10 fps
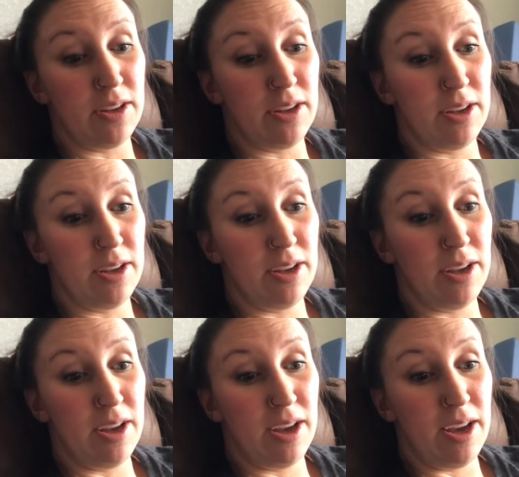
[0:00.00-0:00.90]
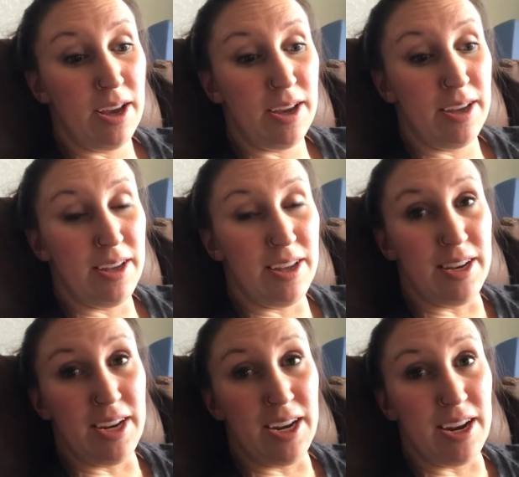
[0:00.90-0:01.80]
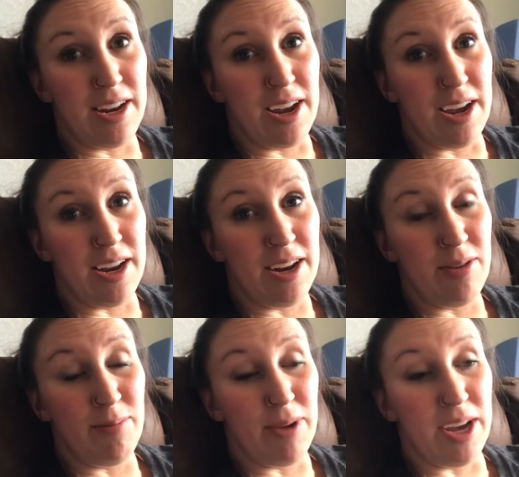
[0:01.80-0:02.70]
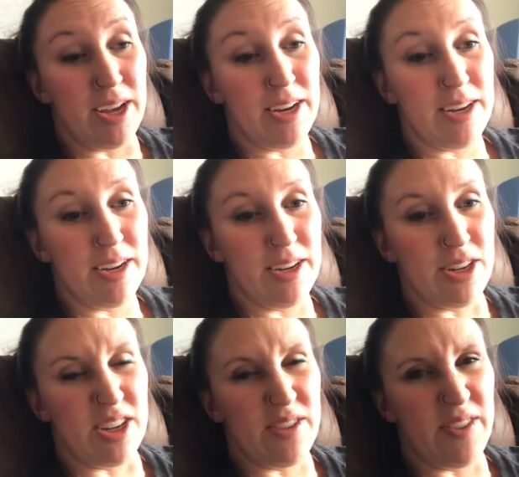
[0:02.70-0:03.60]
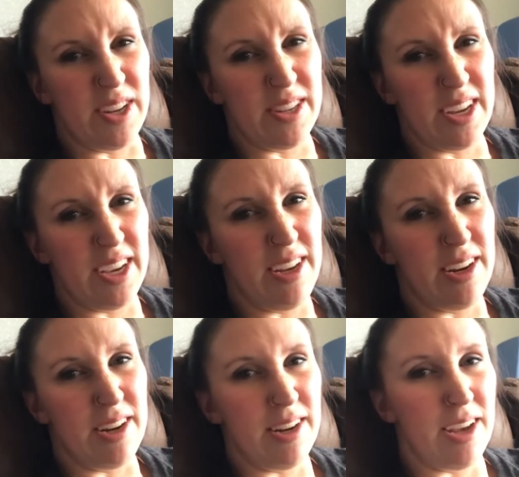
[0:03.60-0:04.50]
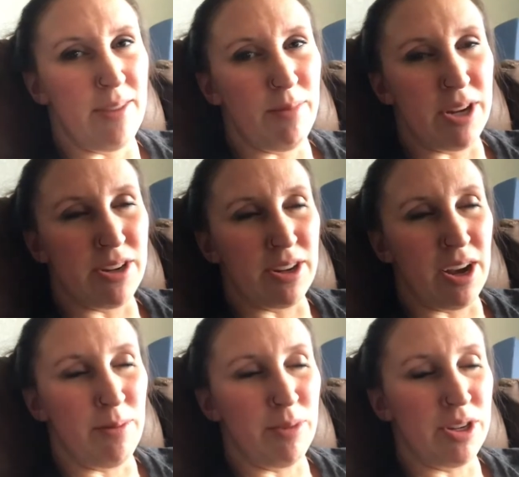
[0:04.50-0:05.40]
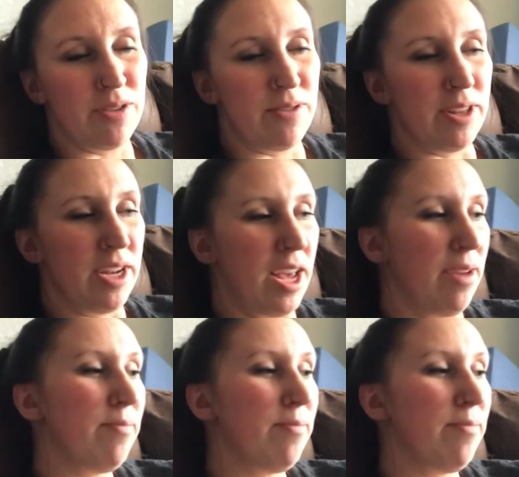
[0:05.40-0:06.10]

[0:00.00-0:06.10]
Mama. it needed done, but it just feels like you didn't get much accomplished for the day.